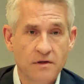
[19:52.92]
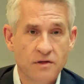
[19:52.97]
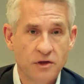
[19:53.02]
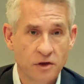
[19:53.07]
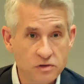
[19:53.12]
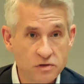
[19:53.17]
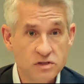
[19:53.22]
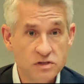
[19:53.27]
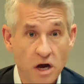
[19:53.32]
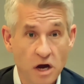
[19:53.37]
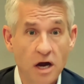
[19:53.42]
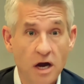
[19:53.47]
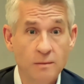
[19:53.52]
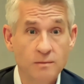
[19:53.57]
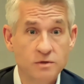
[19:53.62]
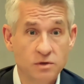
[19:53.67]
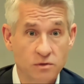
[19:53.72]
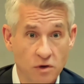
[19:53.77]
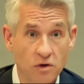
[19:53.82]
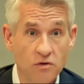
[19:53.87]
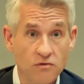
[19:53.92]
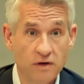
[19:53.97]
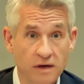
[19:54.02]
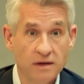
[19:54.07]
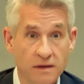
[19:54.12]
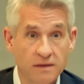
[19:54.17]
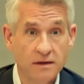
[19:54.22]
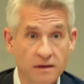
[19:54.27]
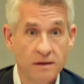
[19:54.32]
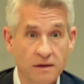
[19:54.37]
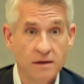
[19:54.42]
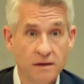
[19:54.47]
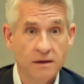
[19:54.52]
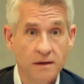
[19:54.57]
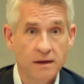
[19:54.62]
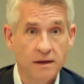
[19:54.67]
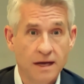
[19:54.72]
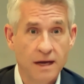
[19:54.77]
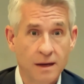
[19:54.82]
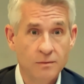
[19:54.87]
those times are over.
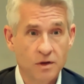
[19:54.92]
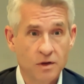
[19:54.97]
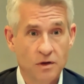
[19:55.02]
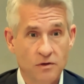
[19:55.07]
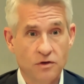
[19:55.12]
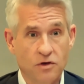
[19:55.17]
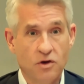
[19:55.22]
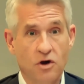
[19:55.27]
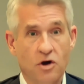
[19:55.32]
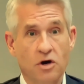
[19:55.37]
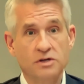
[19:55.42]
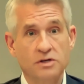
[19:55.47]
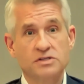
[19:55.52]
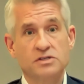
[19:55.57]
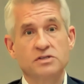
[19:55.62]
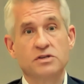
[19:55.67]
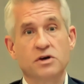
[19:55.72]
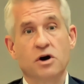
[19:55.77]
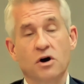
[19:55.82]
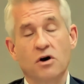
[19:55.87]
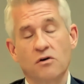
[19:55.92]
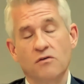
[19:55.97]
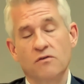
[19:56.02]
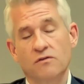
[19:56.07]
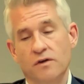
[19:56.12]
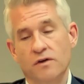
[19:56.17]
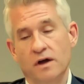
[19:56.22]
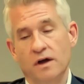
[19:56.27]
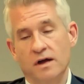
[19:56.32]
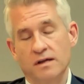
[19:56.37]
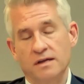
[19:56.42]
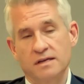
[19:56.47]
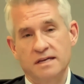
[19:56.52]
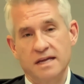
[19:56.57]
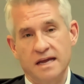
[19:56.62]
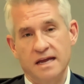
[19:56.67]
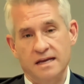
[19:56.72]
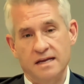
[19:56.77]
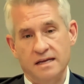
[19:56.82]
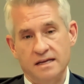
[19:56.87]
The cost of
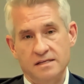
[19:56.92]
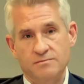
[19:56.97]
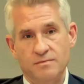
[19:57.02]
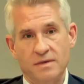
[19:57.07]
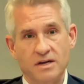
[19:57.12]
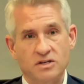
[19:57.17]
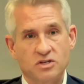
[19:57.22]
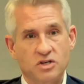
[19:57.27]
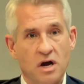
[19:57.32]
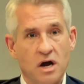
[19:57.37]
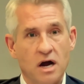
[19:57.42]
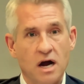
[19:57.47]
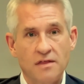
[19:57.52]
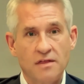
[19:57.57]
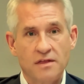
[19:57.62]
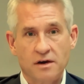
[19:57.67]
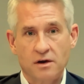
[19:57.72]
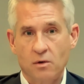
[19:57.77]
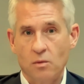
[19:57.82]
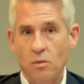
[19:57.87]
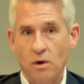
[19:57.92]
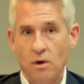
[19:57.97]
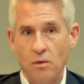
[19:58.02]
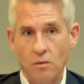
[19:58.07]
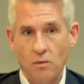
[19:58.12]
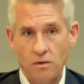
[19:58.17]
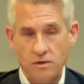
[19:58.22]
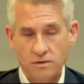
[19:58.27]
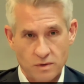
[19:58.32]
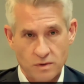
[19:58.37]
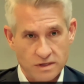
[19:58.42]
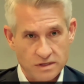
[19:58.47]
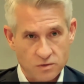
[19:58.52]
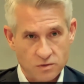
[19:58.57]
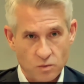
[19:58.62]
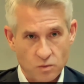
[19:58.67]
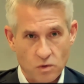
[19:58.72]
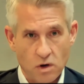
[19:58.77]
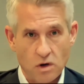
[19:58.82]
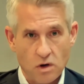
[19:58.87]
debt is much higher than it
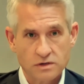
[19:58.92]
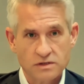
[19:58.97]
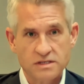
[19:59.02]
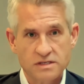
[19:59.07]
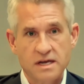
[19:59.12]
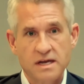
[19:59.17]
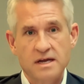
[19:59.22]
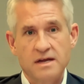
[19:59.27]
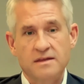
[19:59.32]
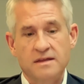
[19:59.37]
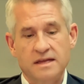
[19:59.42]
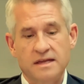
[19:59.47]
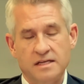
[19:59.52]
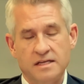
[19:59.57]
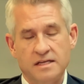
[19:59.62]
once was. The